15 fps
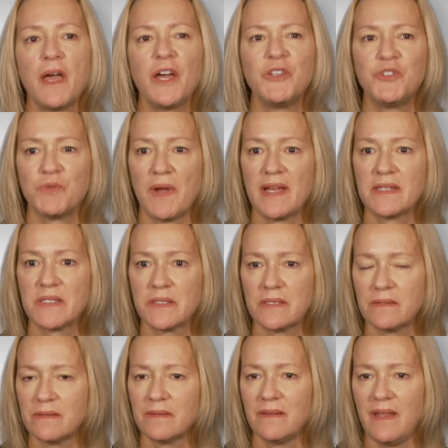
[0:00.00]

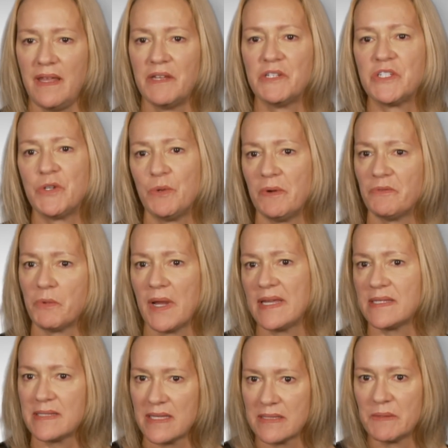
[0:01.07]
address the issue of
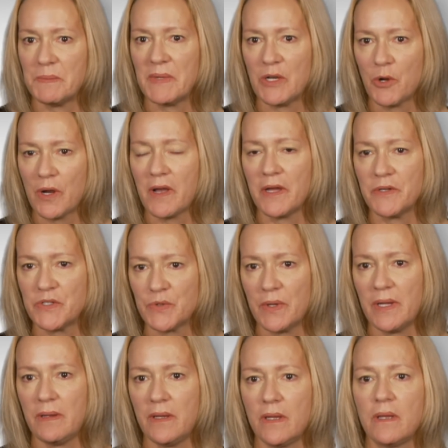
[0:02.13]
racism in our
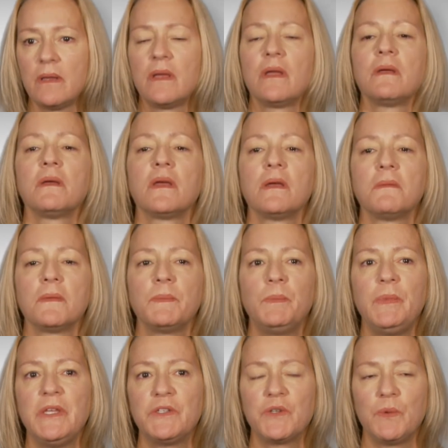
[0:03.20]
country
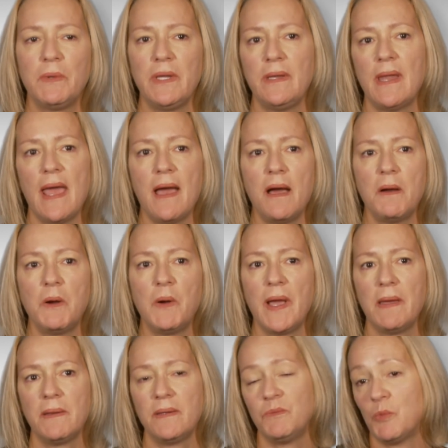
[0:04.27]
between now
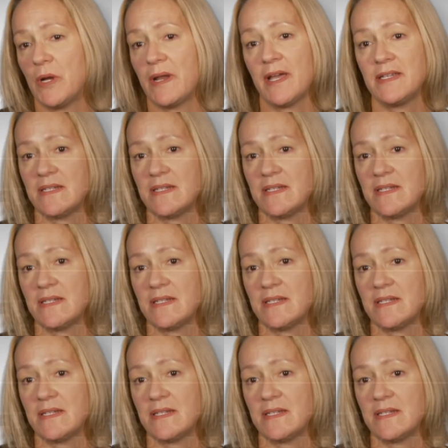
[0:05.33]
and when I